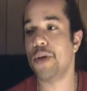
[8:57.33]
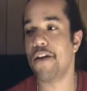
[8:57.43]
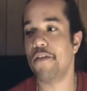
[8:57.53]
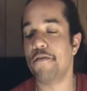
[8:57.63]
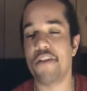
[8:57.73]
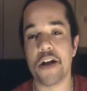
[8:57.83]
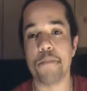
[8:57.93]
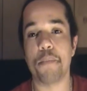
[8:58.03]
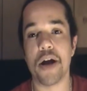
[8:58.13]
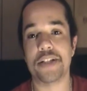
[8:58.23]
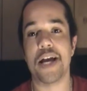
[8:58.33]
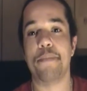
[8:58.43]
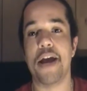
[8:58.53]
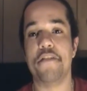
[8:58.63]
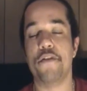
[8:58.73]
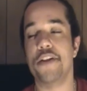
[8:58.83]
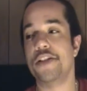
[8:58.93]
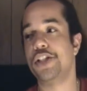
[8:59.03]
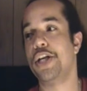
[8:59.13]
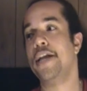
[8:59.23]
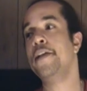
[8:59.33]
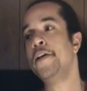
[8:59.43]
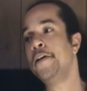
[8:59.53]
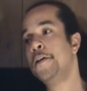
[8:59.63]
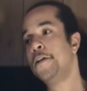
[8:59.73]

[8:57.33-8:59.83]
or whatever fucking bucks I paid for this shit.